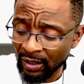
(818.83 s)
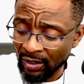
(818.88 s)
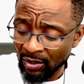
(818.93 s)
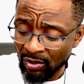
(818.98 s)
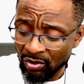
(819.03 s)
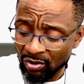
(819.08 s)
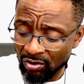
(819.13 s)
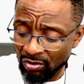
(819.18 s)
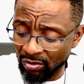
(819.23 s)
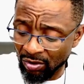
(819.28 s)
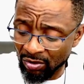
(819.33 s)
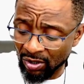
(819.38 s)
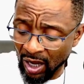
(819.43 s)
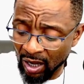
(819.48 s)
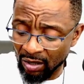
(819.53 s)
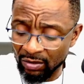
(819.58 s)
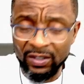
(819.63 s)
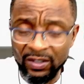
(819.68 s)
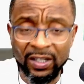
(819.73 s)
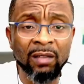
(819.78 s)
So now
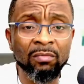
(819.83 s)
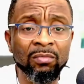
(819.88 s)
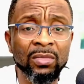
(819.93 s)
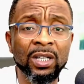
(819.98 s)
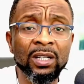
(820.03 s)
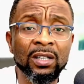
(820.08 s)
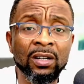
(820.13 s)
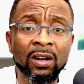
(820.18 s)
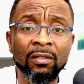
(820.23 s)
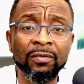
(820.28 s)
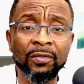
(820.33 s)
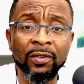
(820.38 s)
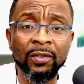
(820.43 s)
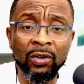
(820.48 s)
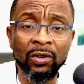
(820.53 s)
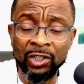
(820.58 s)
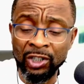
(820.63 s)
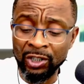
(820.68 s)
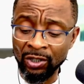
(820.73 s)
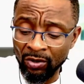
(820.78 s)
10 million for
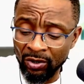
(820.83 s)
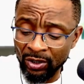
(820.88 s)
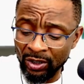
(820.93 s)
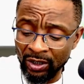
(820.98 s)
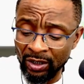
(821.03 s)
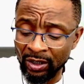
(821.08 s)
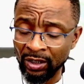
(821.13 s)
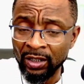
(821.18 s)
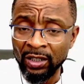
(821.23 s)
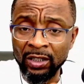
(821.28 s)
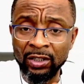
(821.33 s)
Oyi.